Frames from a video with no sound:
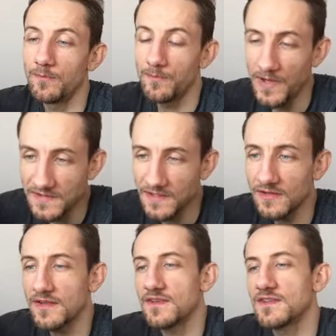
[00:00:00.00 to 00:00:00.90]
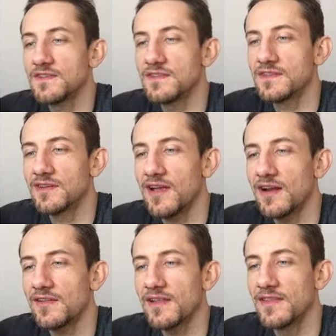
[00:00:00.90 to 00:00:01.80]
basically, this is kind of
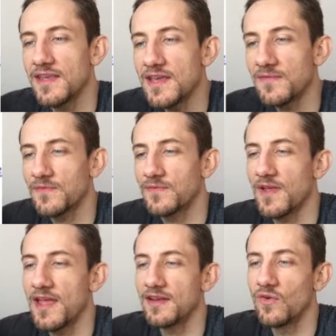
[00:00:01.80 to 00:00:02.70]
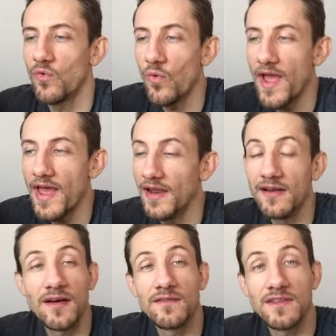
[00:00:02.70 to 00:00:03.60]
like the if and when
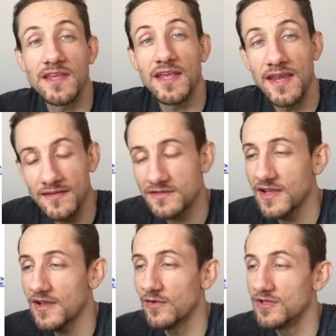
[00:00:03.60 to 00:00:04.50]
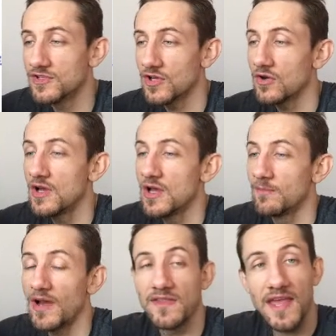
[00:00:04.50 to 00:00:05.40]
of the English language. So, by
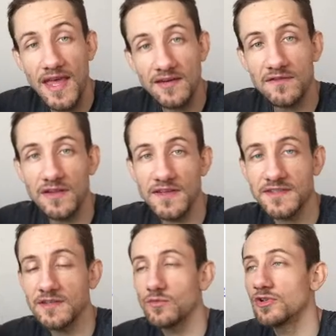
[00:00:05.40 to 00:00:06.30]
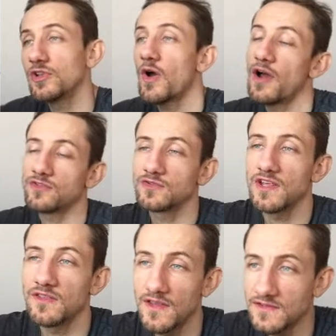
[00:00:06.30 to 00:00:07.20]
the end of the lesson, we'll know how to say
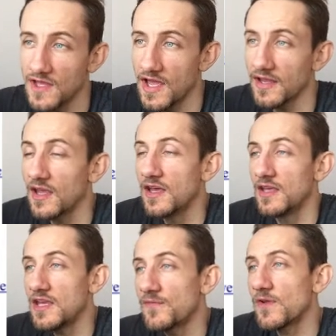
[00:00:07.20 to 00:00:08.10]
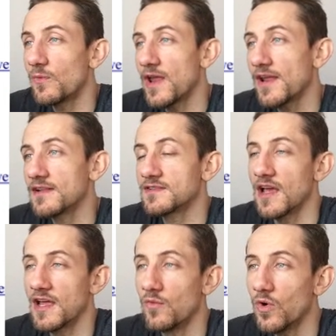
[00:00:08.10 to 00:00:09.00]
things like, if it rains, I
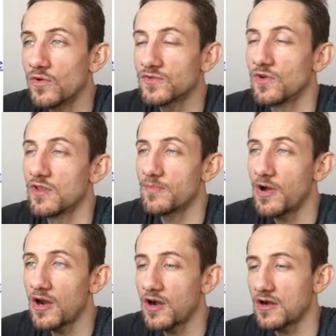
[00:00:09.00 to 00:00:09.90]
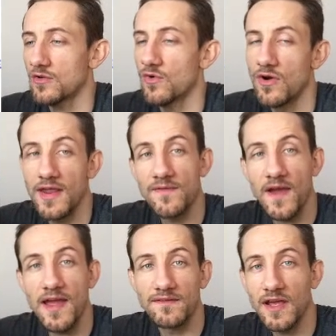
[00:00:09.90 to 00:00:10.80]
won't go to the park, or if I
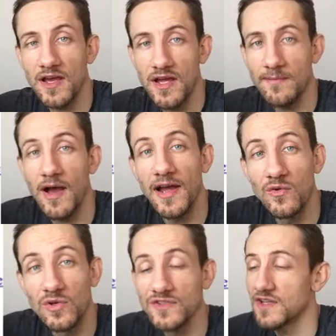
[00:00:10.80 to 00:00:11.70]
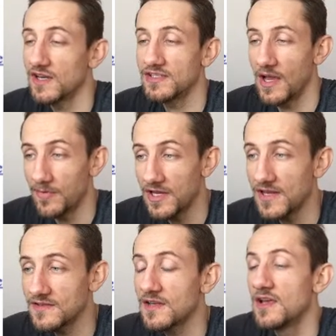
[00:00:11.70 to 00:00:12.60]
have time, I will study
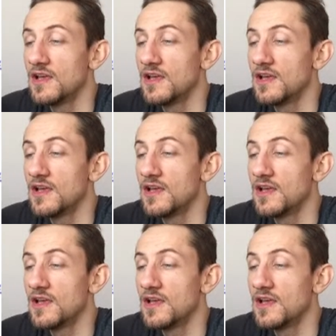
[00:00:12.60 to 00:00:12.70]
Japanese.